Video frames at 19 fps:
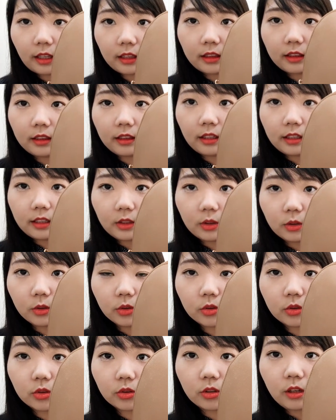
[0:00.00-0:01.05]
that they
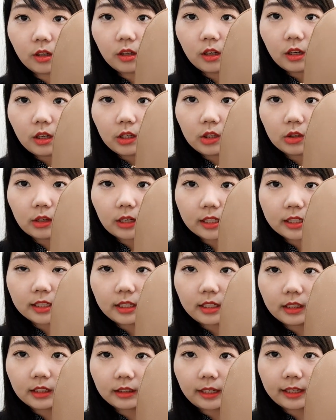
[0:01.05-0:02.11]
use. You can
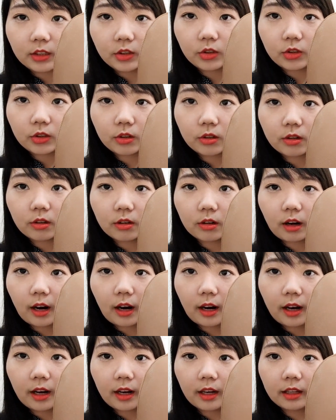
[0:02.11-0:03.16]
see the texture
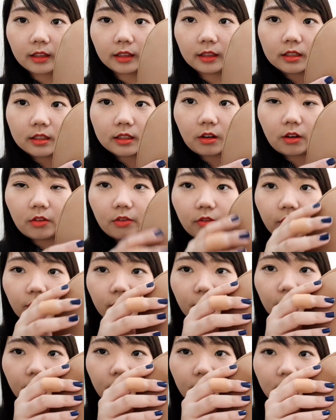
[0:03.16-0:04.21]
and the
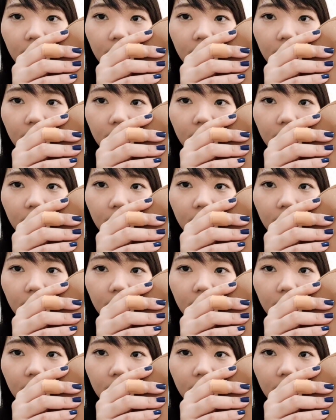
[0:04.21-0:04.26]
soft